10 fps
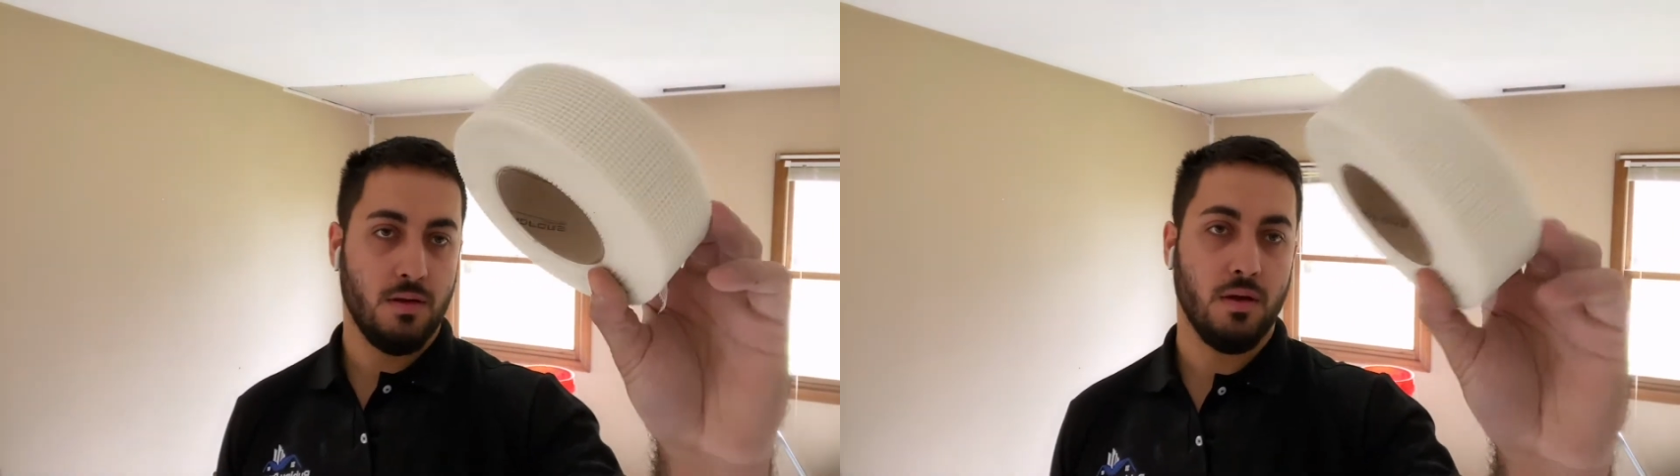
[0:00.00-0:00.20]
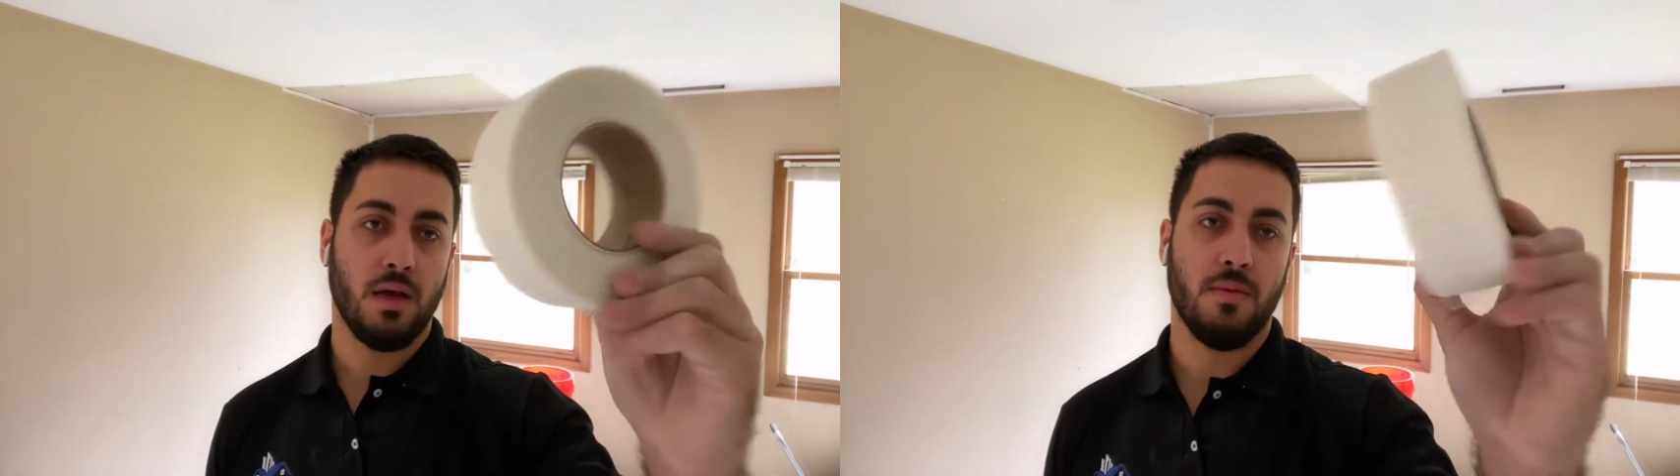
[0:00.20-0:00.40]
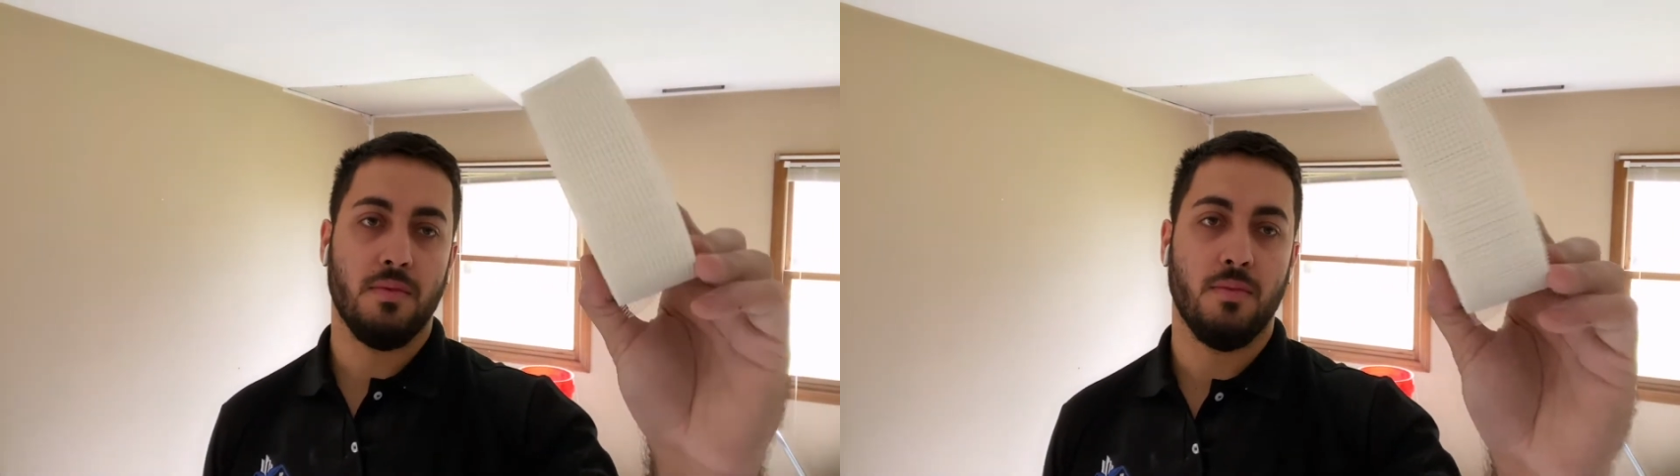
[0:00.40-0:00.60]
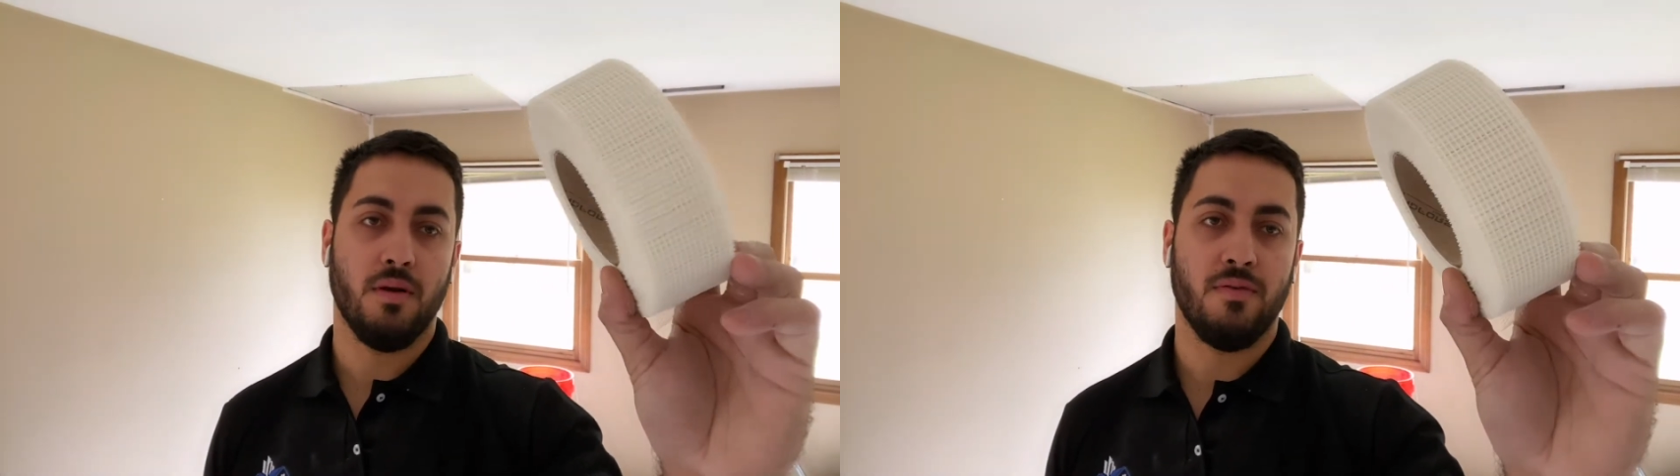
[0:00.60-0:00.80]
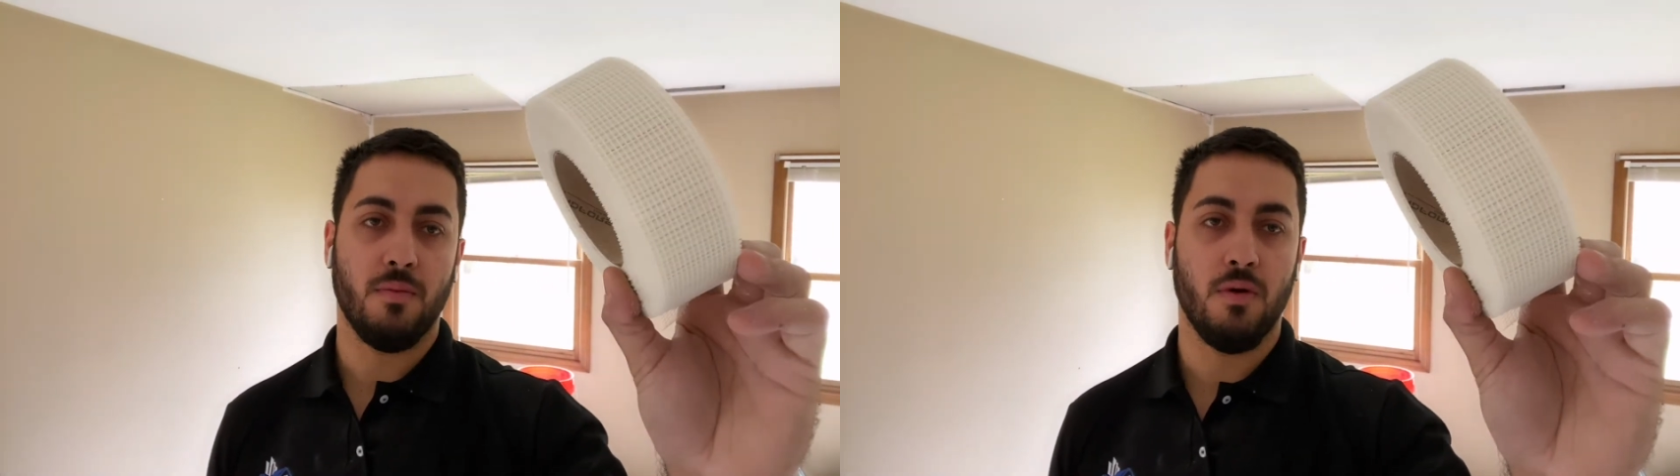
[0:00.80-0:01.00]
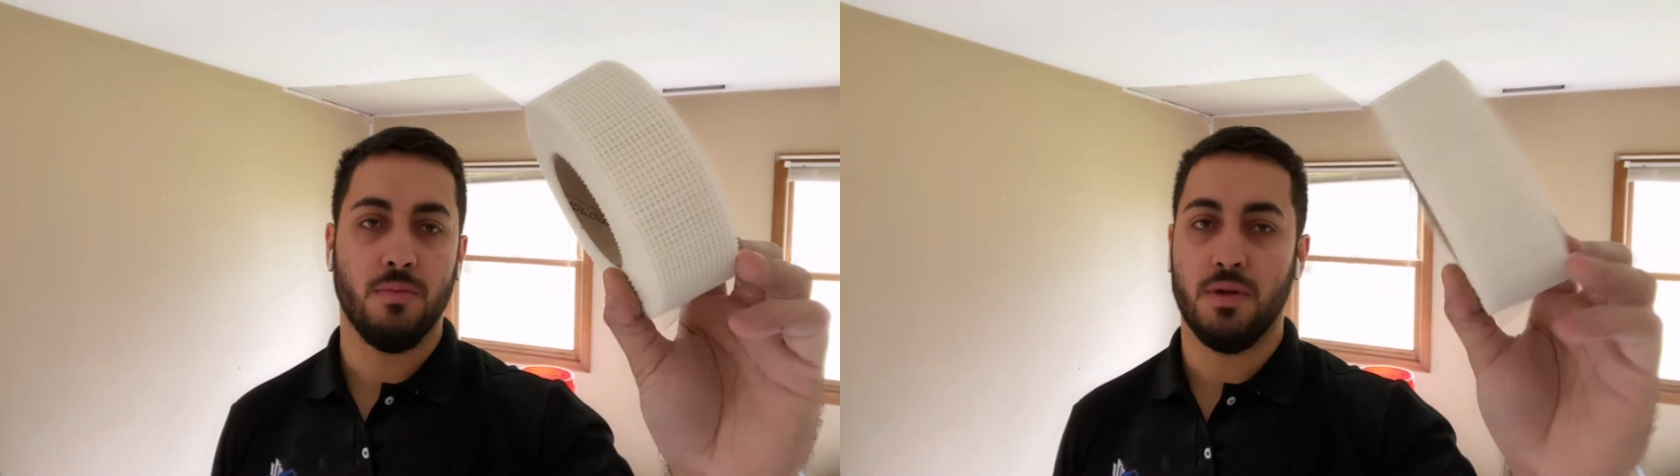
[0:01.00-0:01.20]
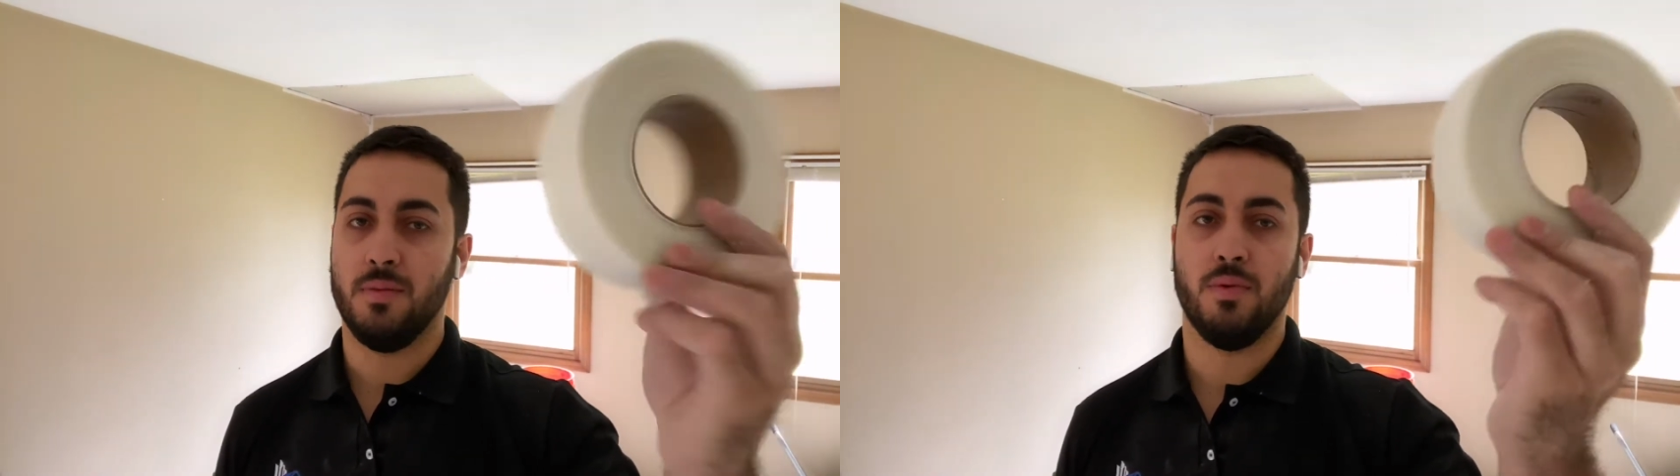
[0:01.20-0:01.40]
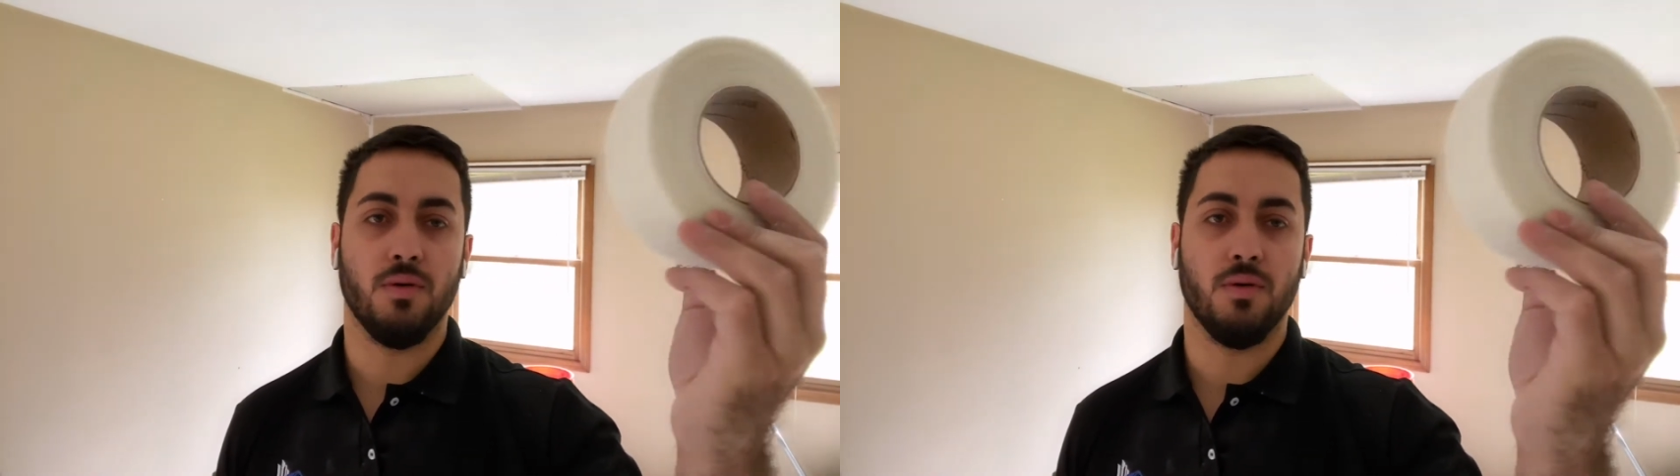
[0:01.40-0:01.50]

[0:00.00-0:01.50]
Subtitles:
It can be bought from Home Depot,